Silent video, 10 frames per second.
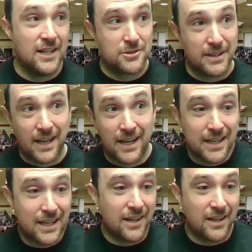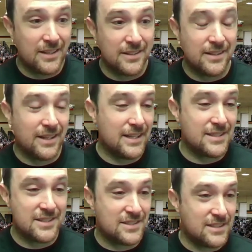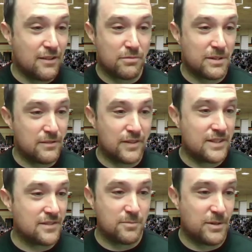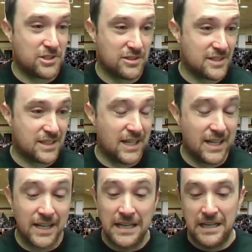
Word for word: So I kind of got on as this D3 defensive specialist guy,